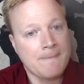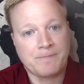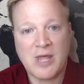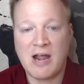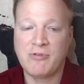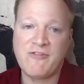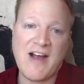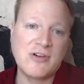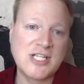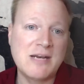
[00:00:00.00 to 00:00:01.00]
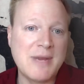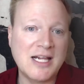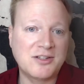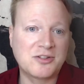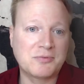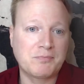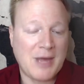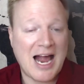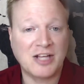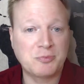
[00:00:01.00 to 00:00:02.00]
Every 5 or 10 minutes,
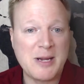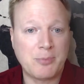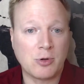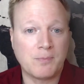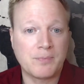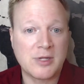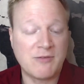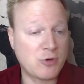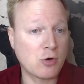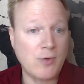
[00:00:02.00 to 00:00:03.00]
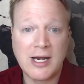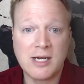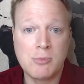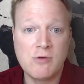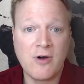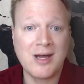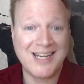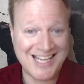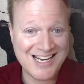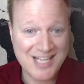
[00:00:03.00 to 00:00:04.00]
ask people, if you're ready to move on,
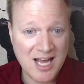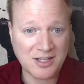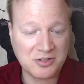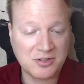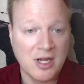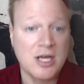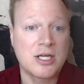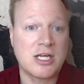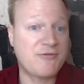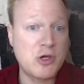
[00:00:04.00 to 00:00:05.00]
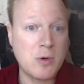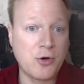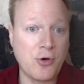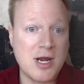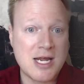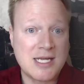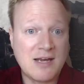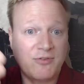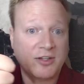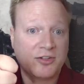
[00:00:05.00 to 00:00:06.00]
hit yes. If you agree,
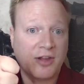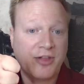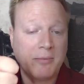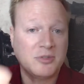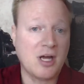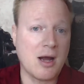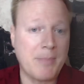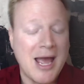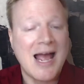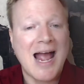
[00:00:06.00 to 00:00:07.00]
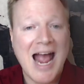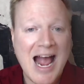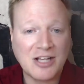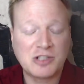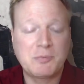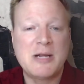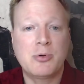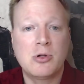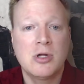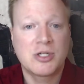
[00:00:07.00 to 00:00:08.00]
give us the thumbs up. Ask
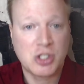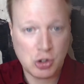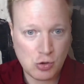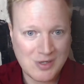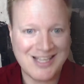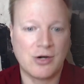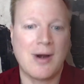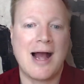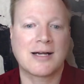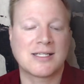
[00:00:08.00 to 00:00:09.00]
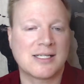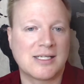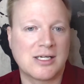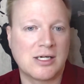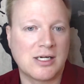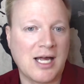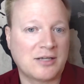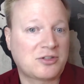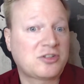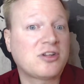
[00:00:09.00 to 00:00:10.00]
people to interact at
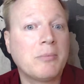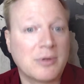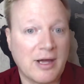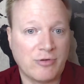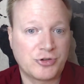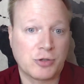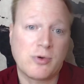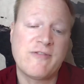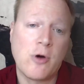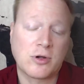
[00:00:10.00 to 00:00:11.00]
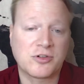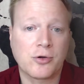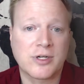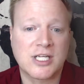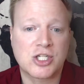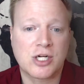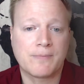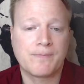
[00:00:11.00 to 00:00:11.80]
some level to refocus their attention.